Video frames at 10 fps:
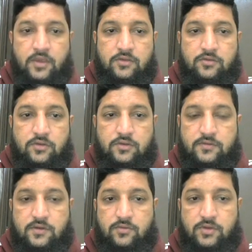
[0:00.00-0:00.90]
So
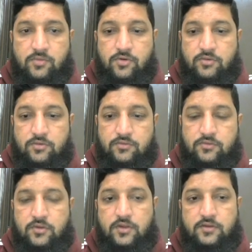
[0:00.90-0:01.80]
discount amount. So
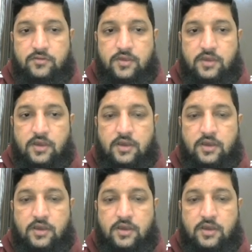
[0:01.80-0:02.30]
let's say